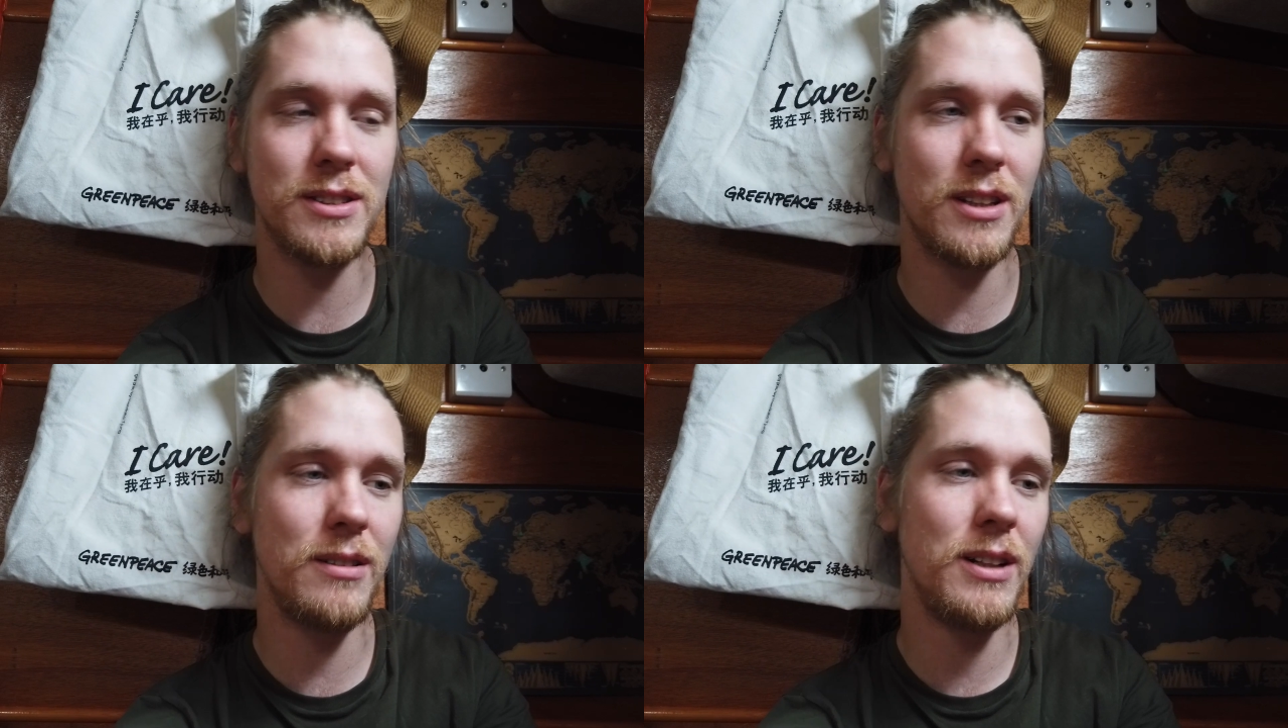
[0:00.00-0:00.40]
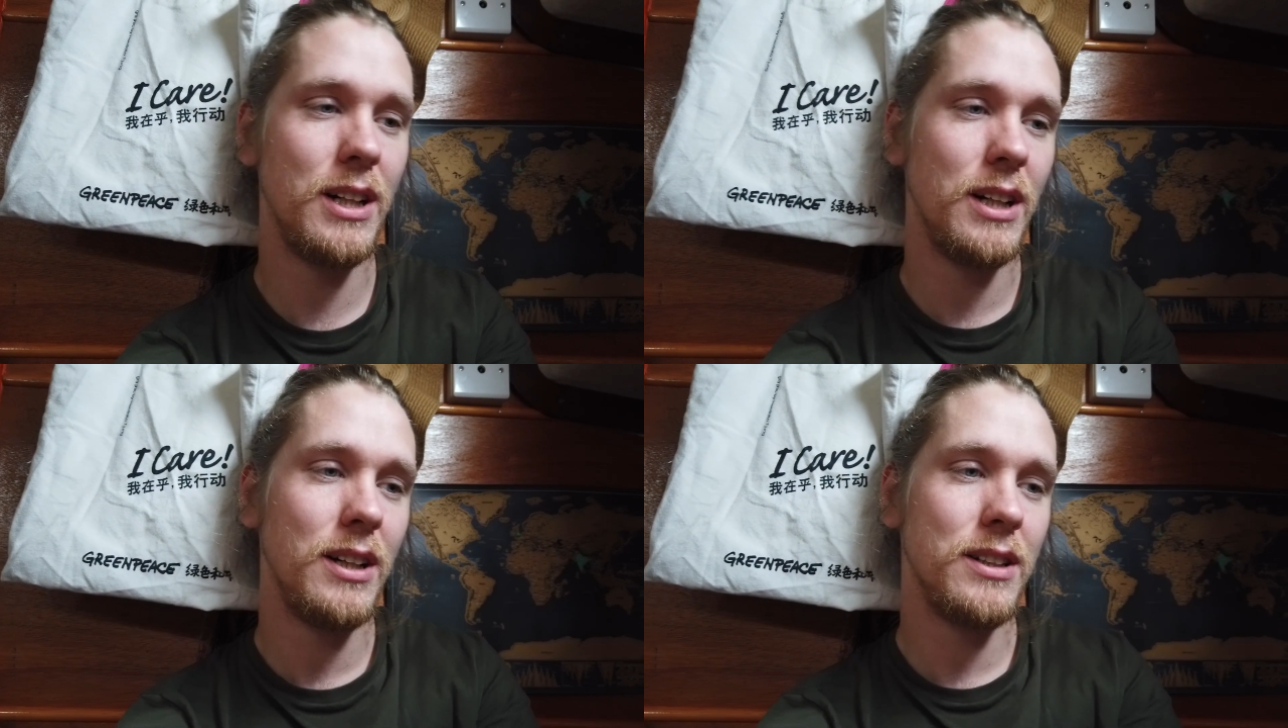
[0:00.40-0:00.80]
so
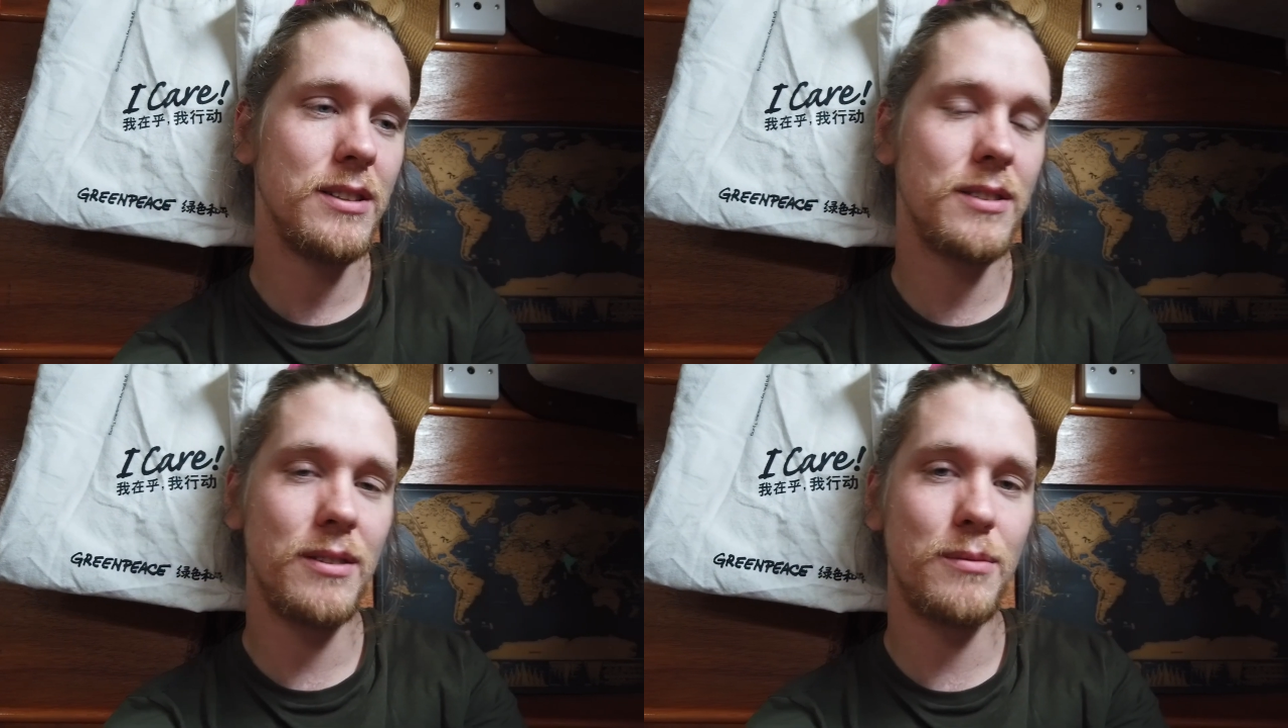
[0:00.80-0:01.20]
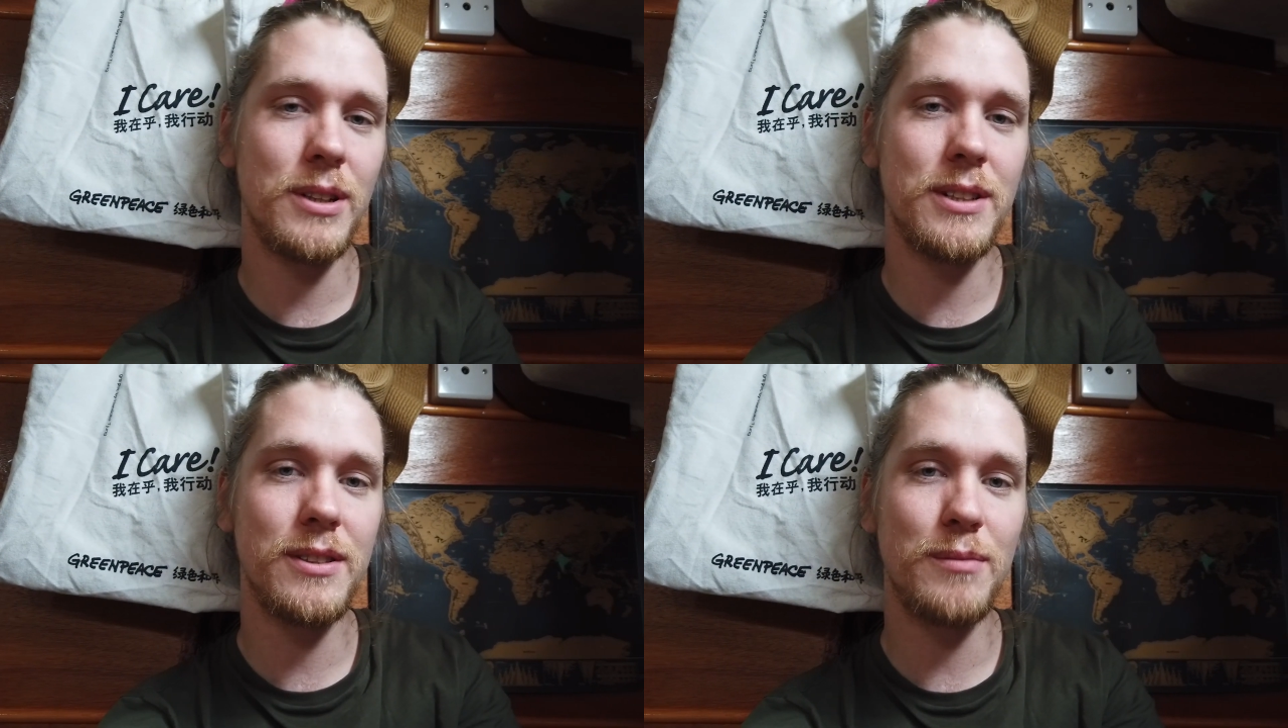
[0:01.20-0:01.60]
don't
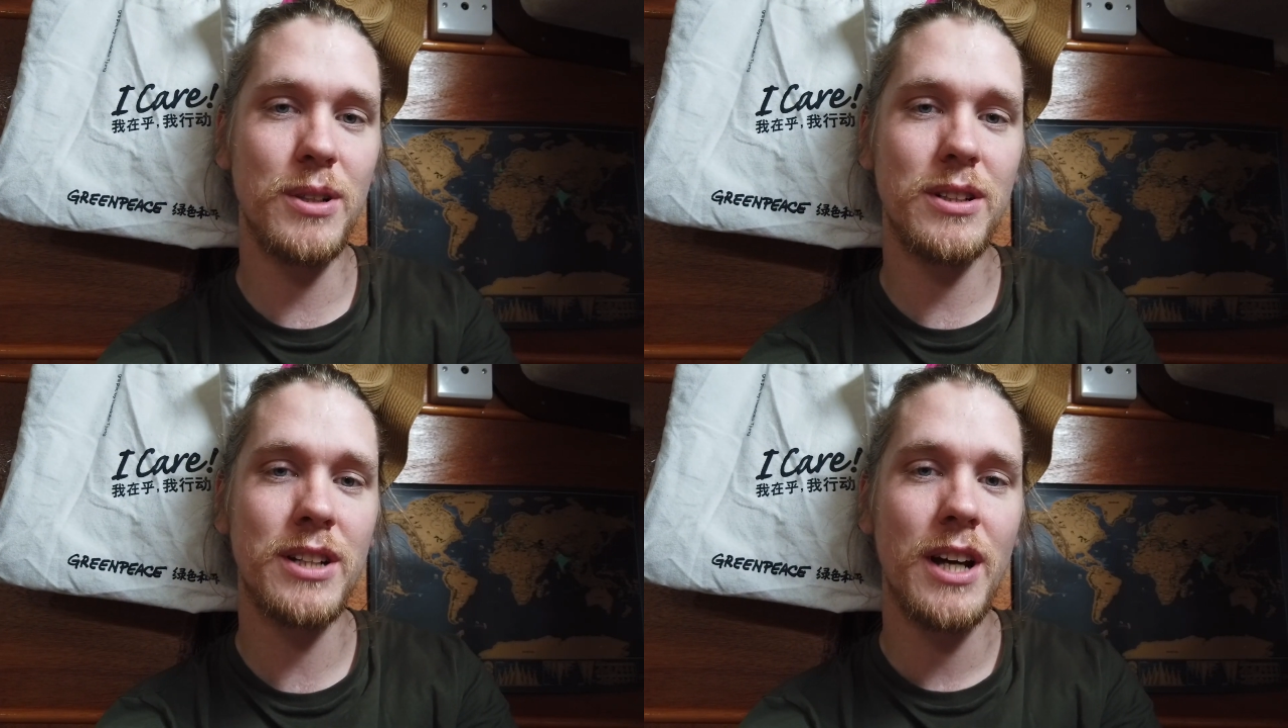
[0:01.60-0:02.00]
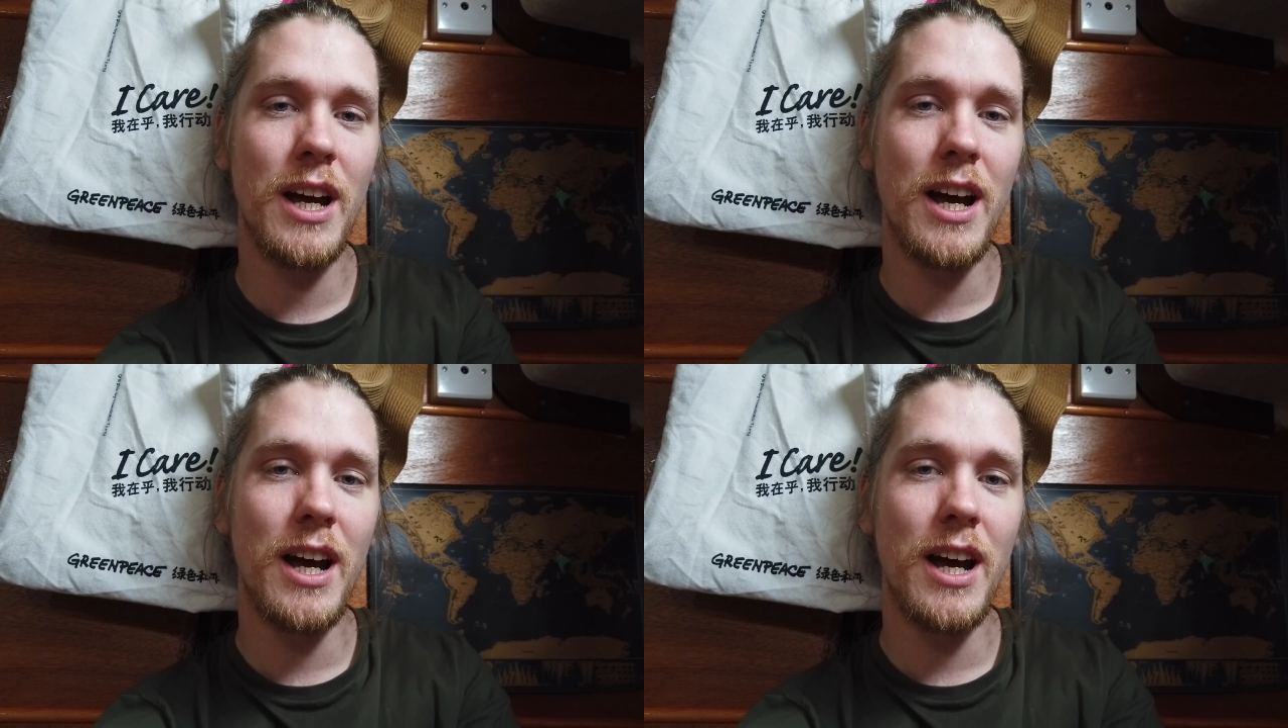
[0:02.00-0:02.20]
worry too much.